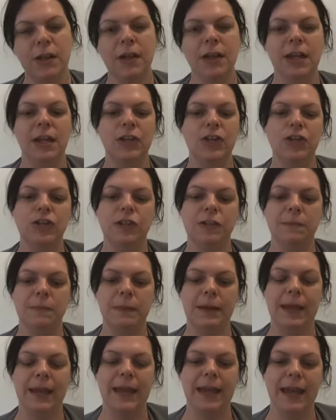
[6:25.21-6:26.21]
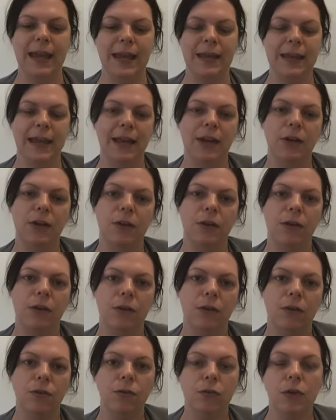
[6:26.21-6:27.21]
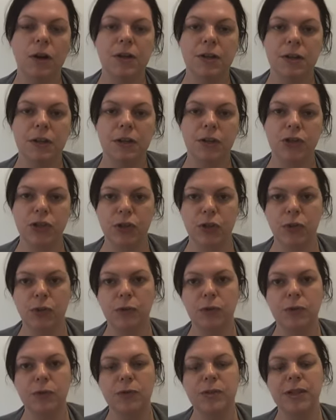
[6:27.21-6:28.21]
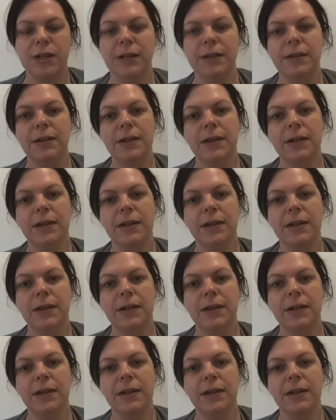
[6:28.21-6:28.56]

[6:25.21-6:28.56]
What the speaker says: it should be in a chronological order.